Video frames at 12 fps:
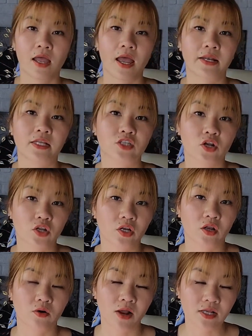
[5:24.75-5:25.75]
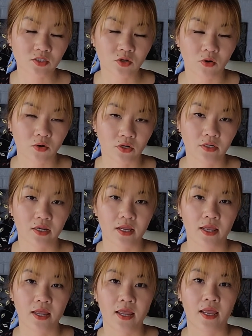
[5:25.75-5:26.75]
And I started doing the crash course,
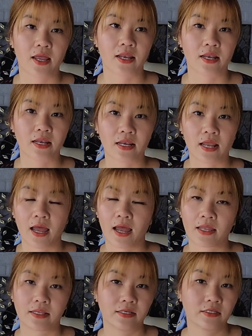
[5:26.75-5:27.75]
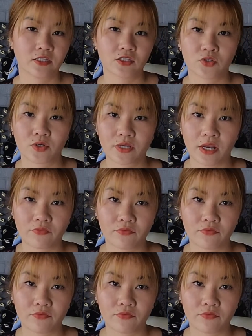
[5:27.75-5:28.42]
and I listen to it